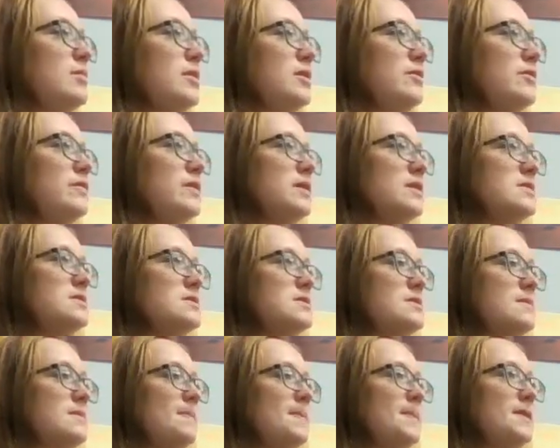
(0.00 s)

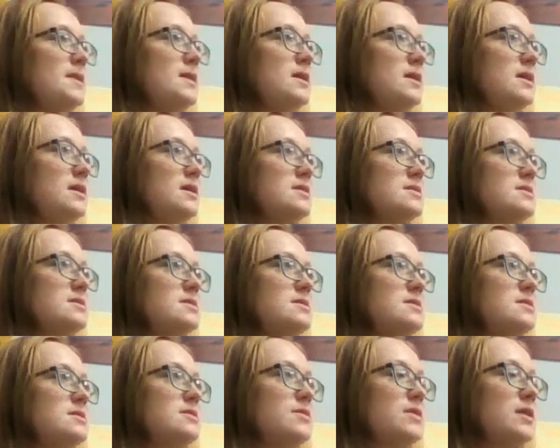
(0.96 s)
Perfect.
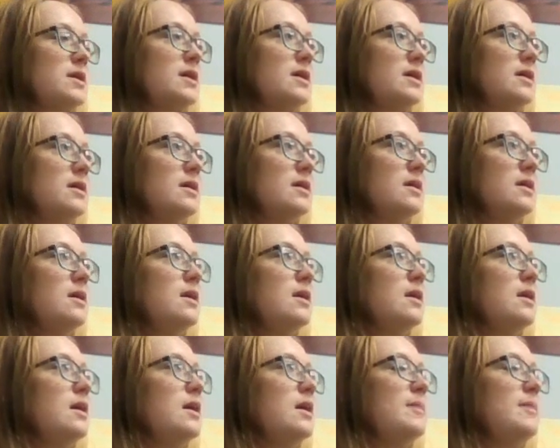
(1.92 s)
Yes. Okay.
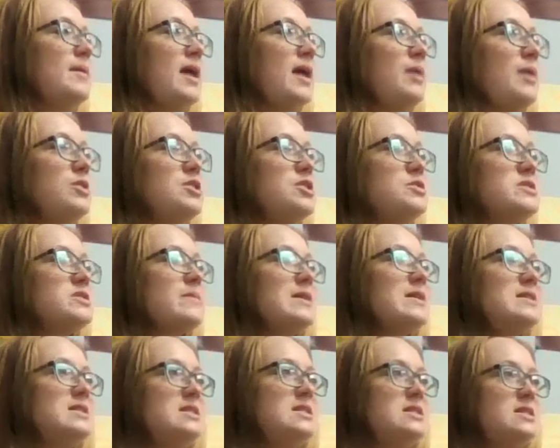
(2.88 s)
I want to do
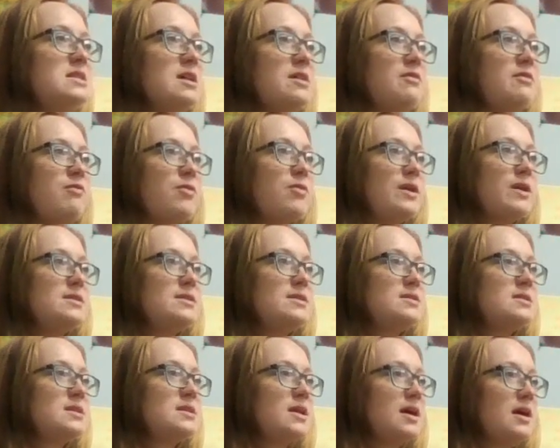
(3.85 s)
something different
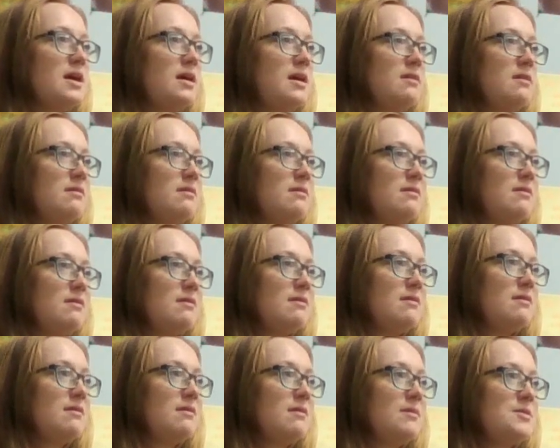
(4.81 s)
today.
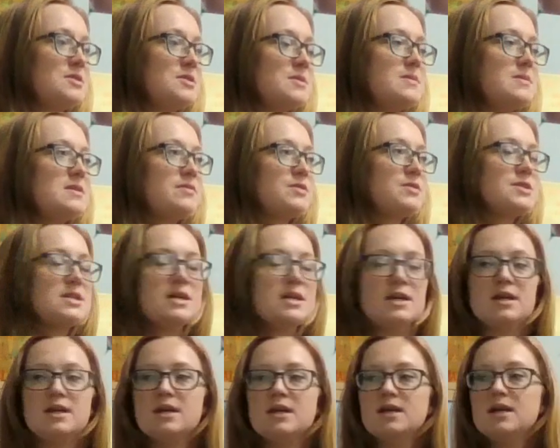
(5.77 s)
We're do something different today.
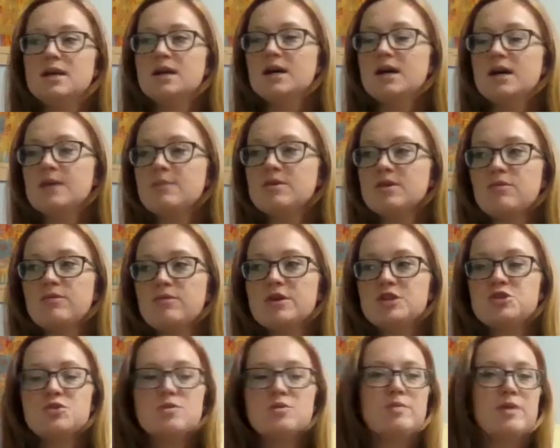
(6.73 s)
I'm going to
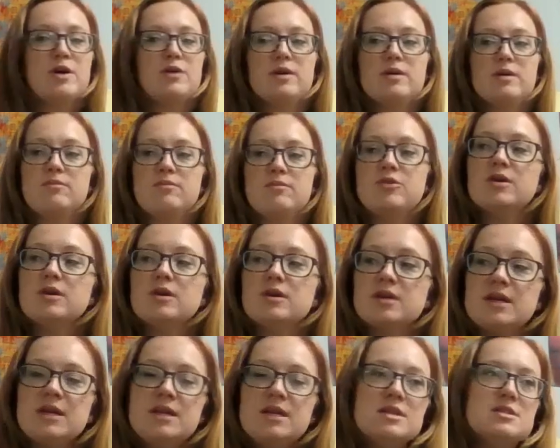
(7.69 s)
read you a poem. Look,
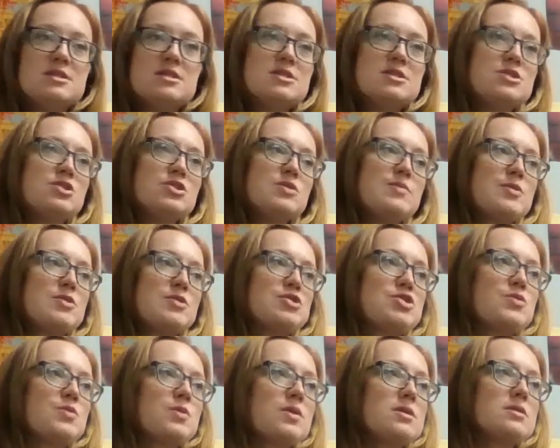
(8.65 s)
it is super
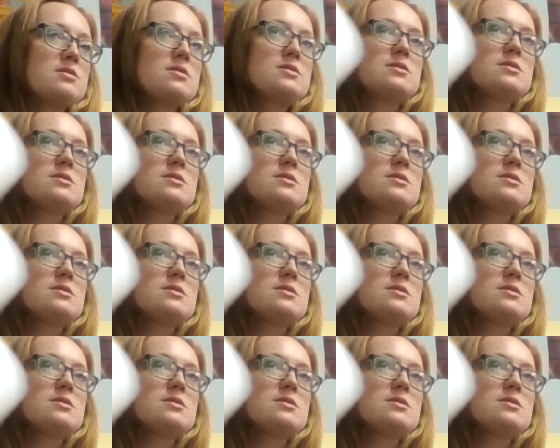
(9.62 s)
short.